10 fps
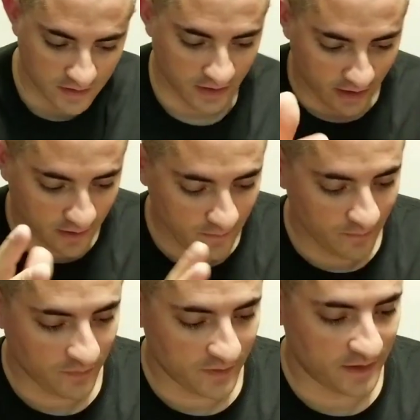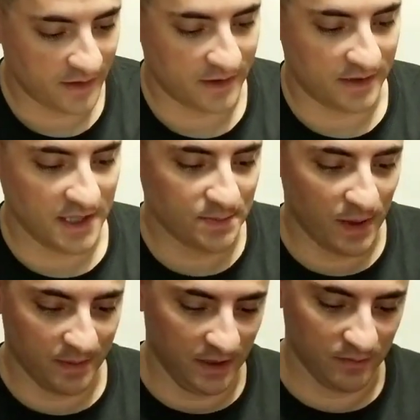Now, this
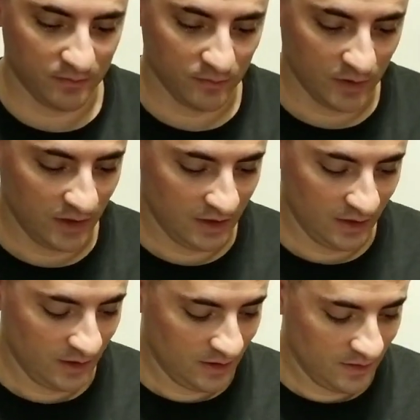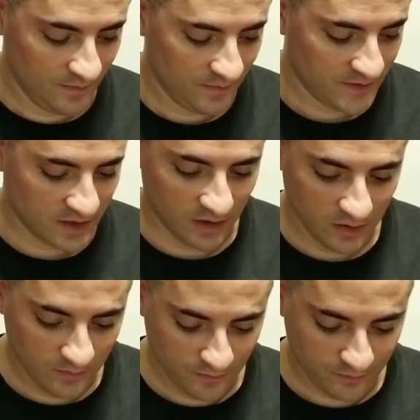puppy.
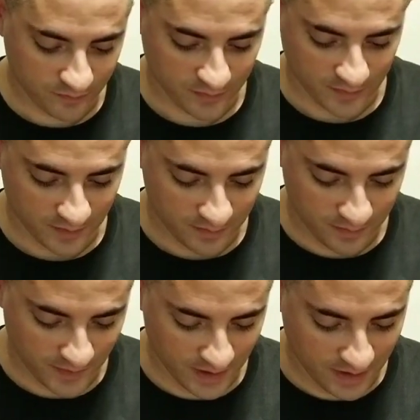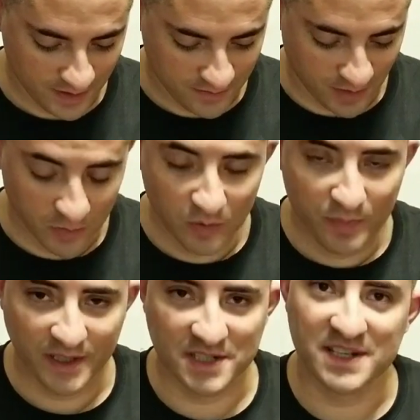So, my moon
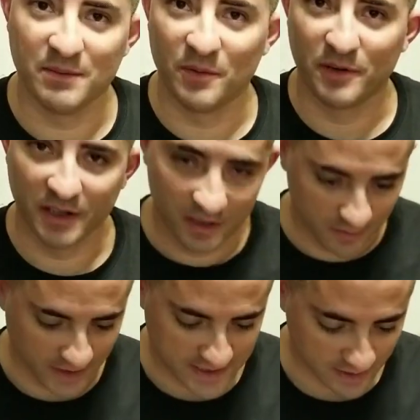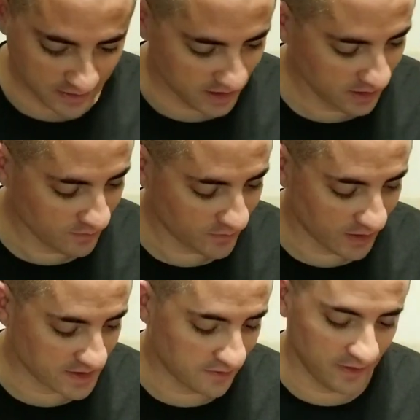pictures came out pretty good with my Sony. That
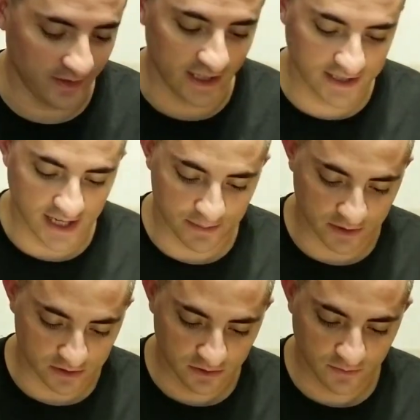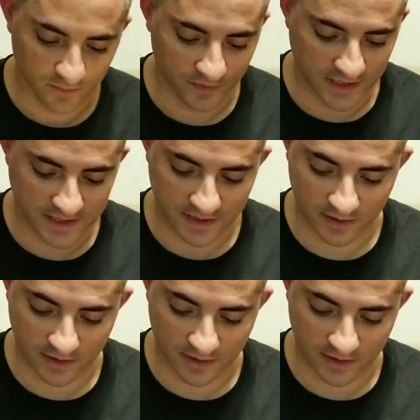was a 50x optical. This is